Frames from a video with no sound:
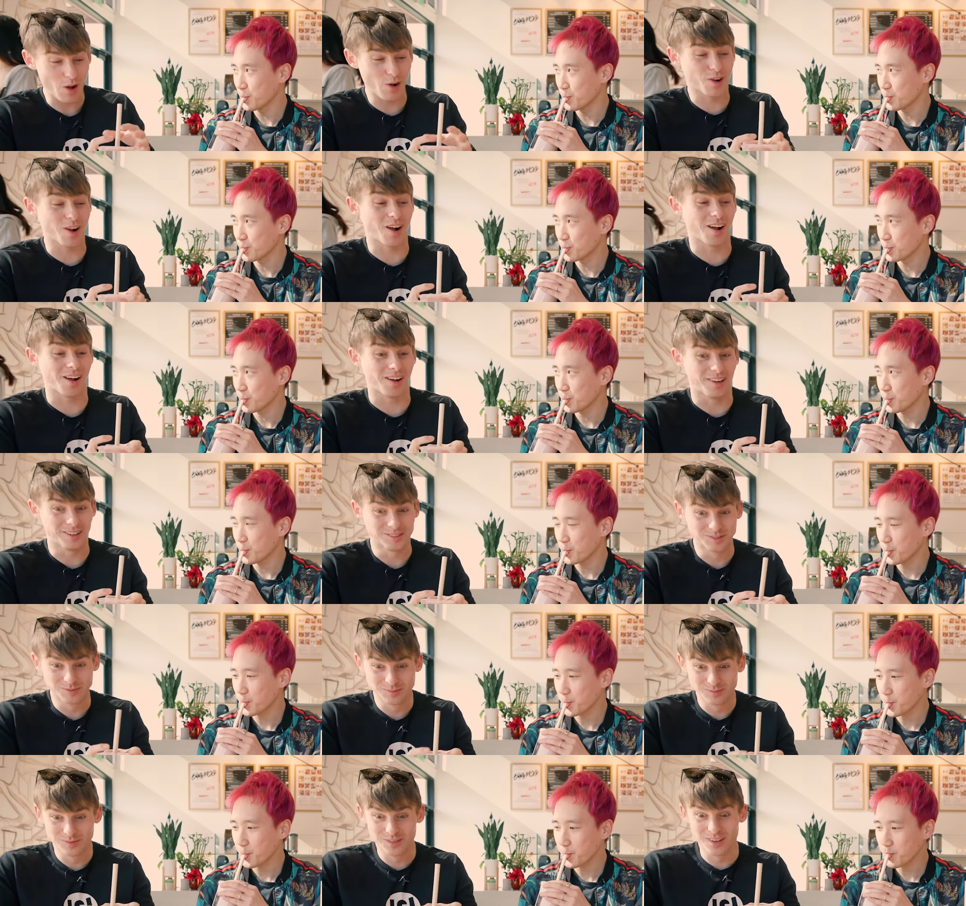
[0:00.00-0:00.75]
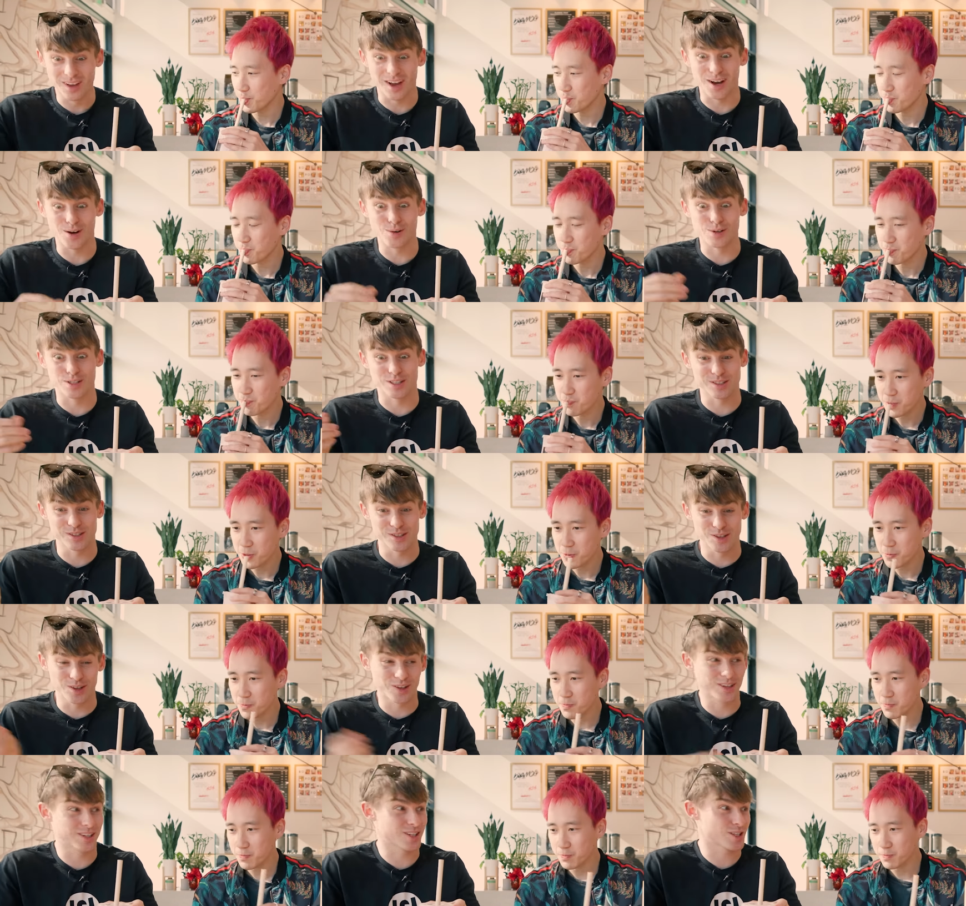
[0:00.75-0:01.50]
Speaker 1: okay. I
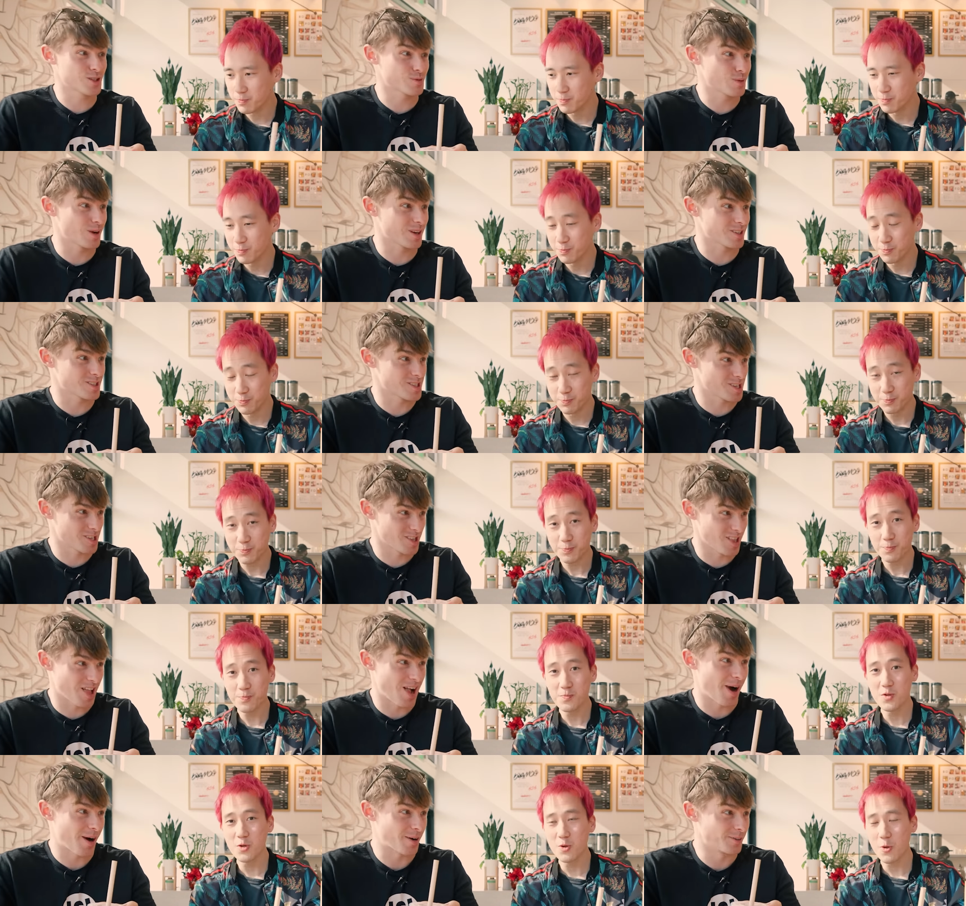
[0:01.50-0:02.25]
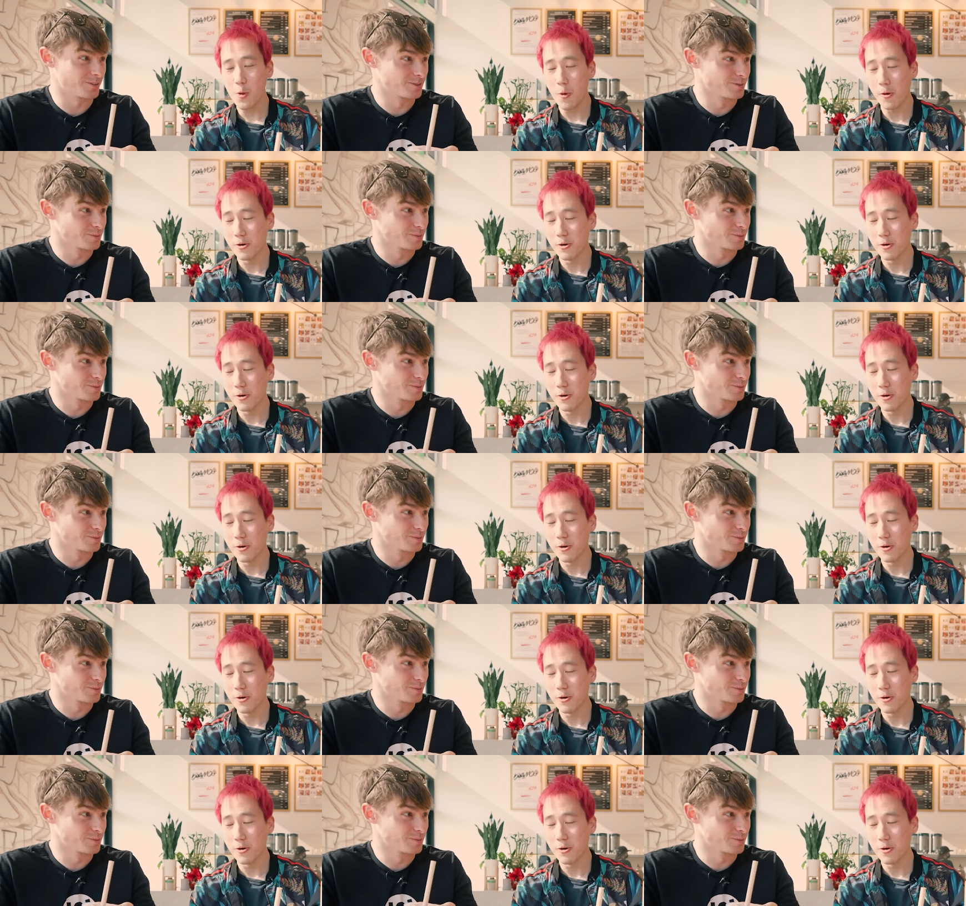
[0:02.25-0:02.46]
was not expecting that.